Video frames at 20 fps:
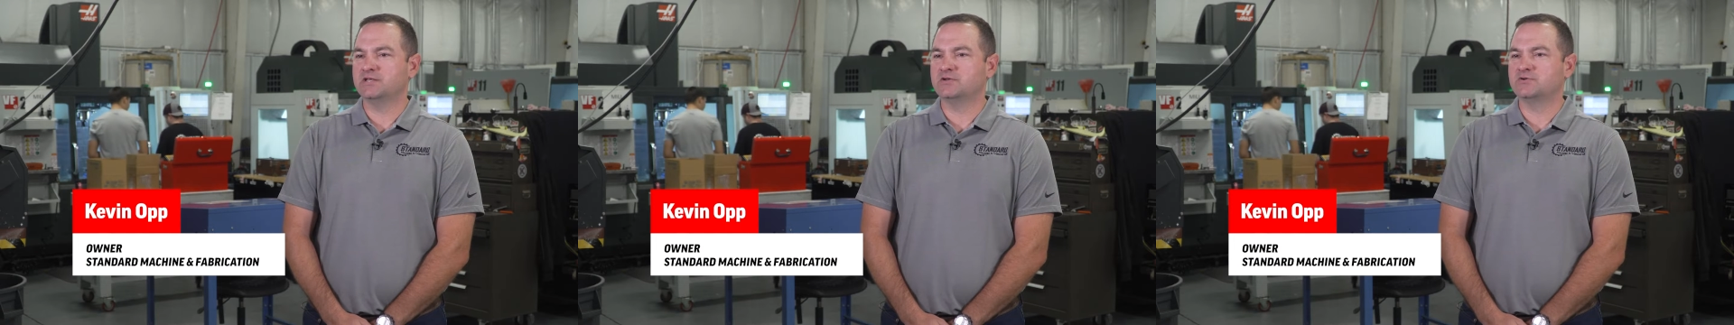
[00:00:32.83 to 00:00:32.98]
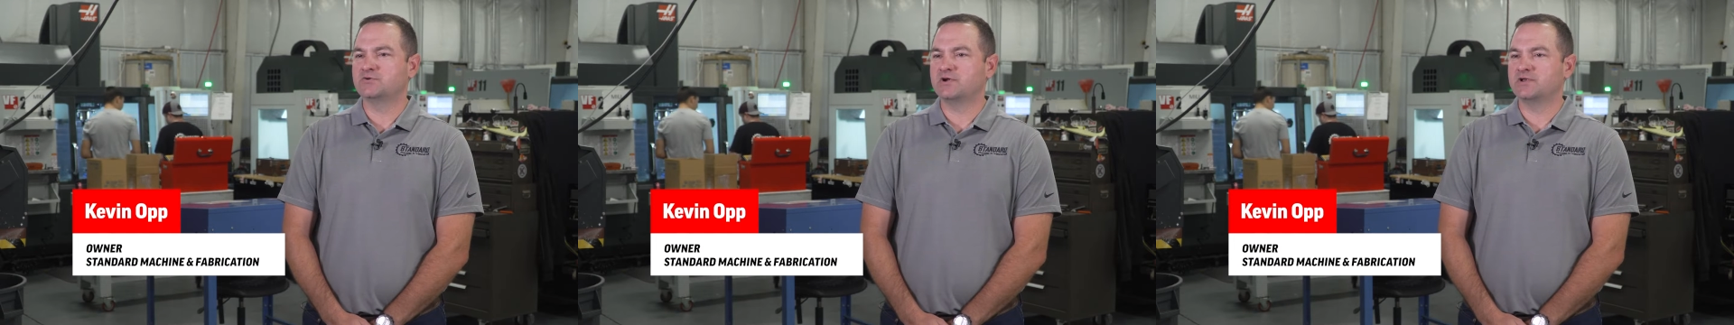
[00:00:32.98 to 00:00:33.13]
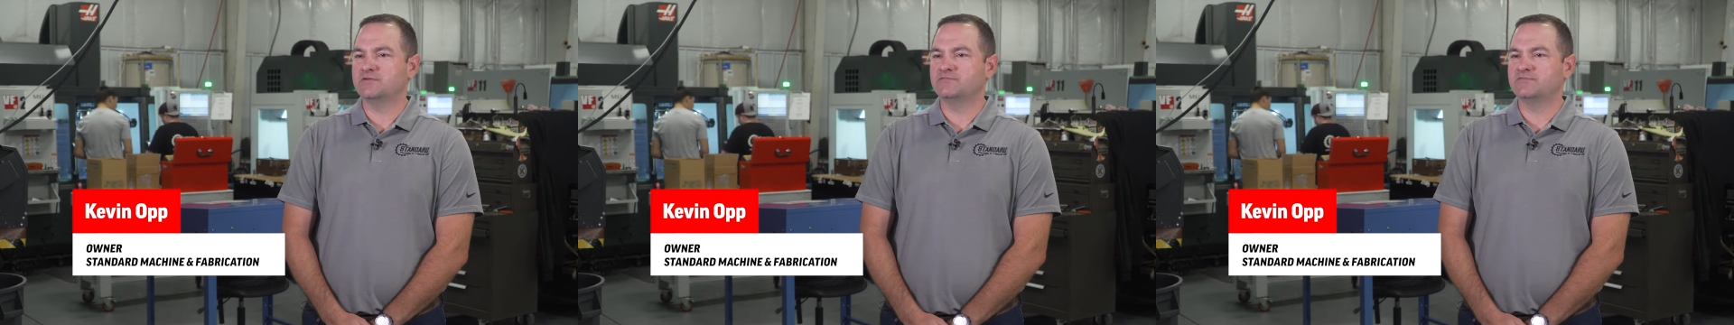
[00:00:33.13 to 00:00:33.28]

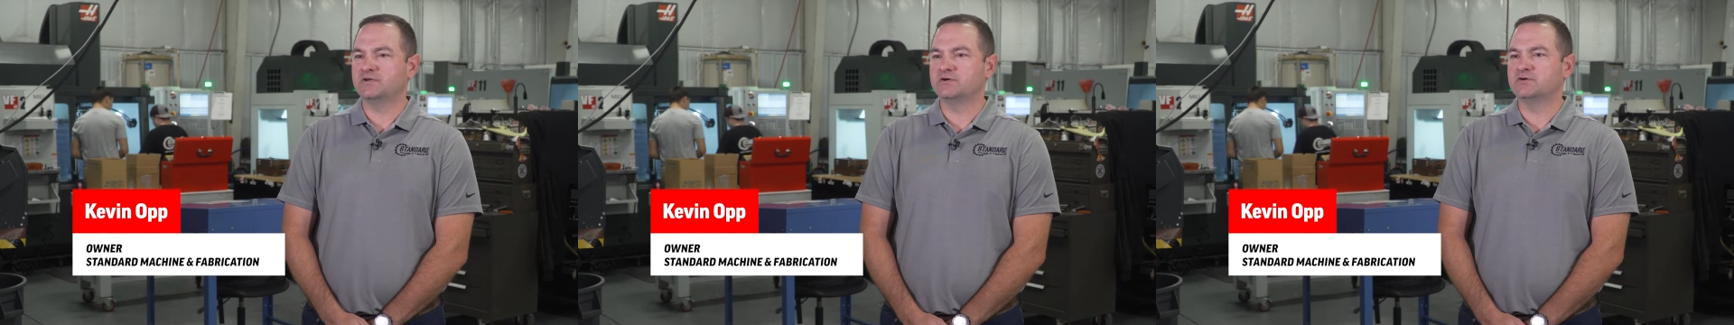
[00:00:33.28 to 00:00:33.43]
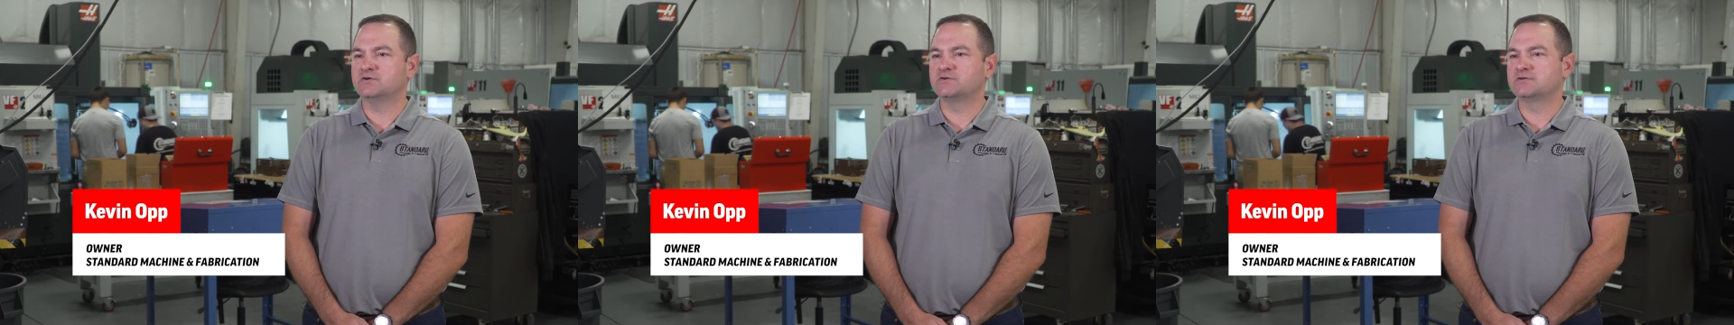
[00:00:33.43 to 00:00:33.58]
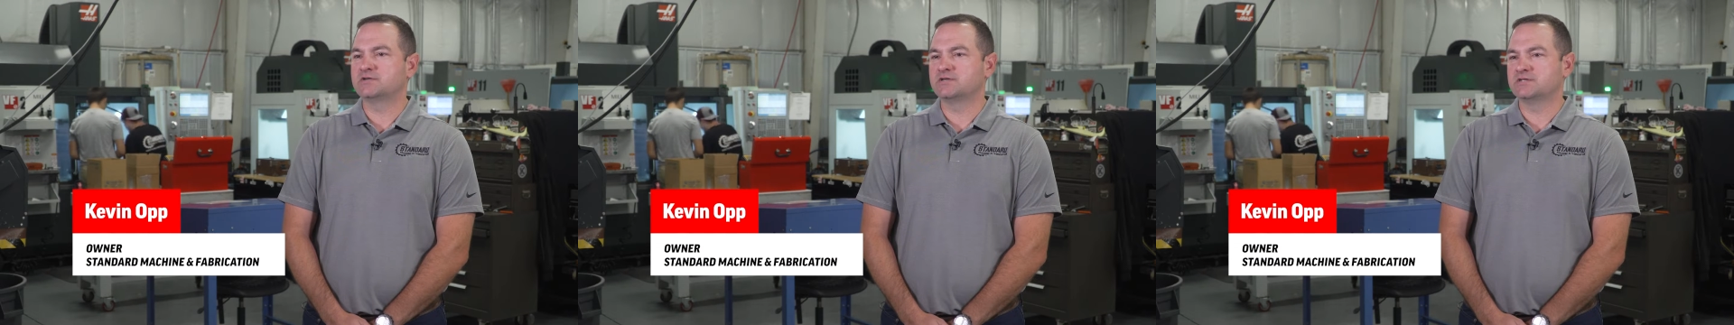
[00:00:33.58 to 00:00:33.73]
in
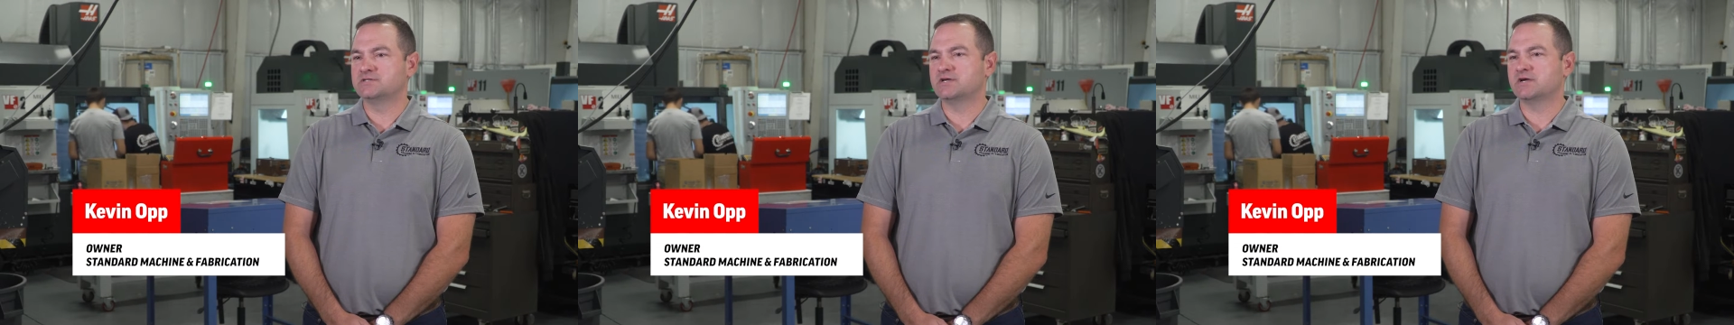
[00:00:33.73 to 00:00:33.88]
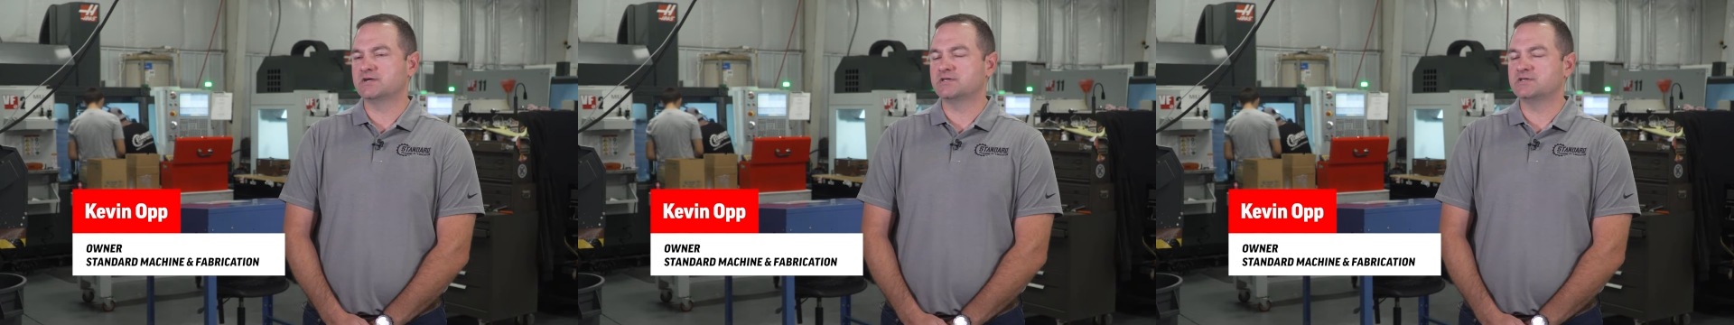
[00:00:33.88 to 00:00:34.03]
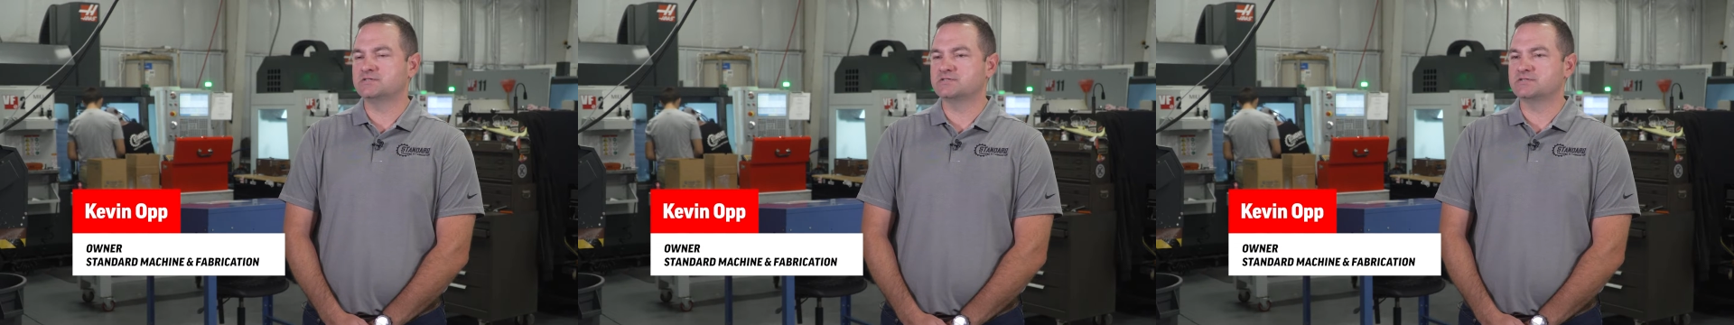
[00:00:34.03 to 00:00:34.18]
Greenville,
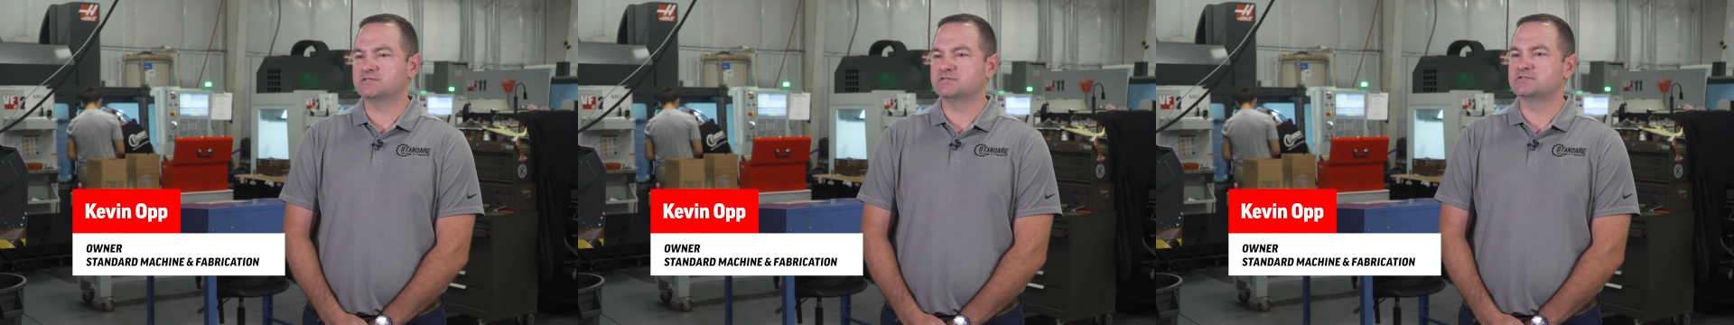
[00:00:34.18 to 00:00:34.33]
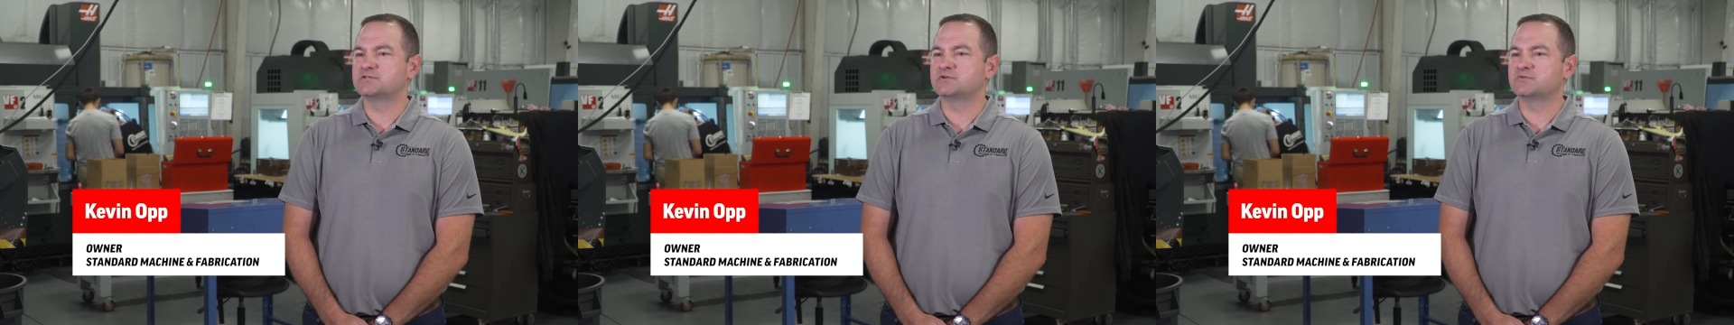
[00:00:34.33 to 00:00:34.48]
Kentucky since